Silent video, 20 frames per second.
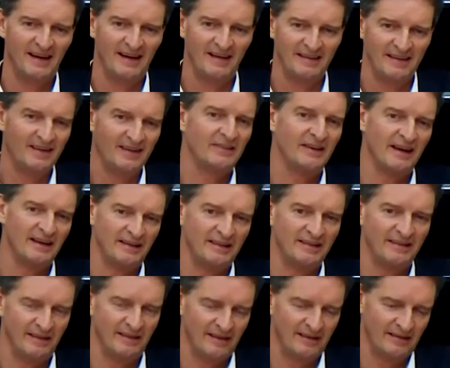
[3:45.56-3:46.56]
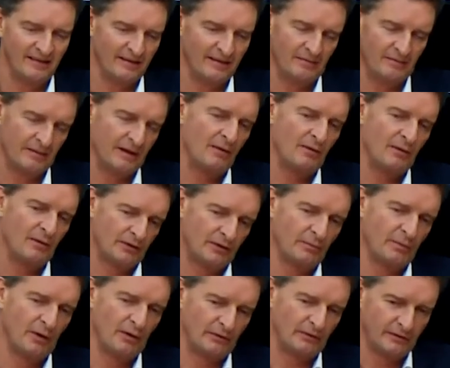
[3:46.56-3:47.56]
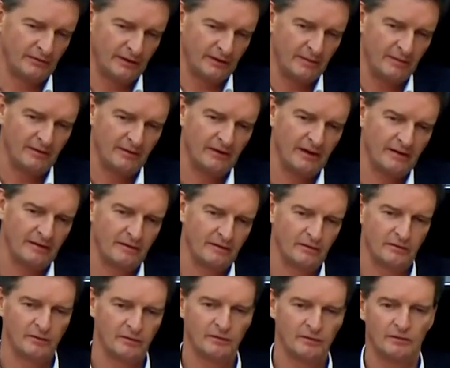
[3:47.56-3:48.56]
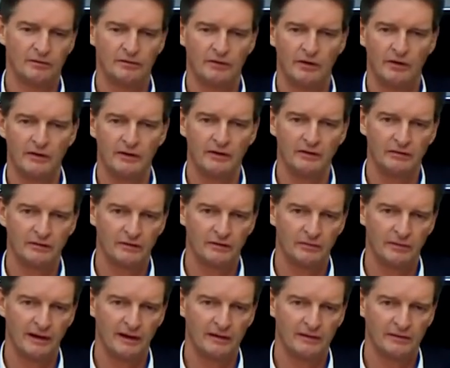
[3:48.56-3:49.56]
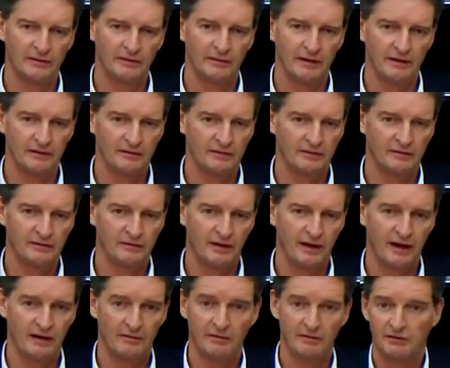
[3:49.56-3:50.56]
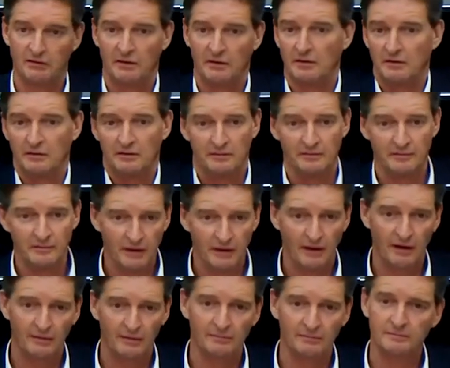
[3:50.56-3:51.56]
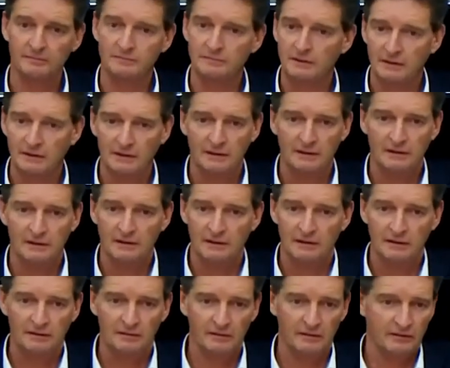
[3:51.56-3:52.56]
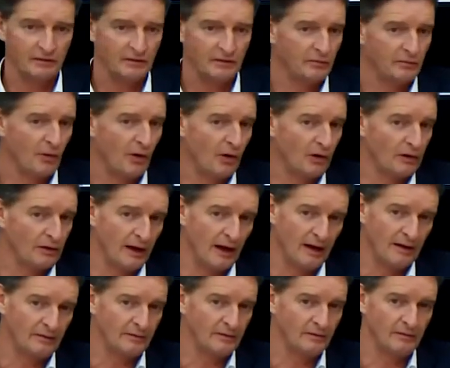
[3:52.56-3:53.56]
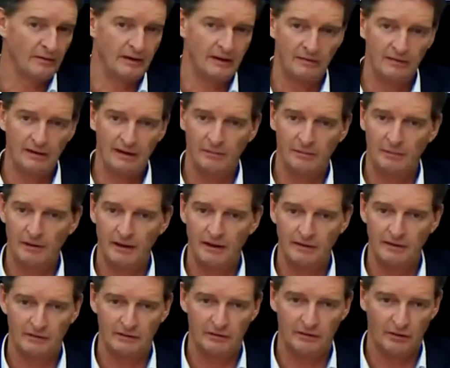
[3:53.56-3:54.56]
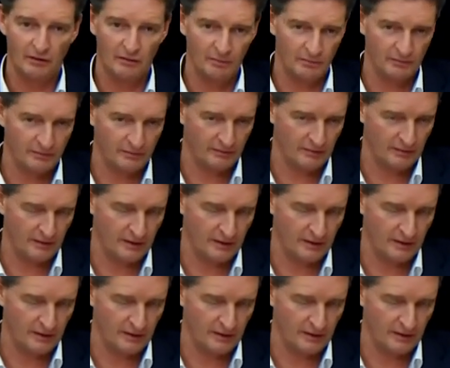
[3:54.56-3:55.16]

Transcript: And they said, I was the boss of them, I said, you should join us as well. So that's how we started. We just walked out of very well-paid jobs.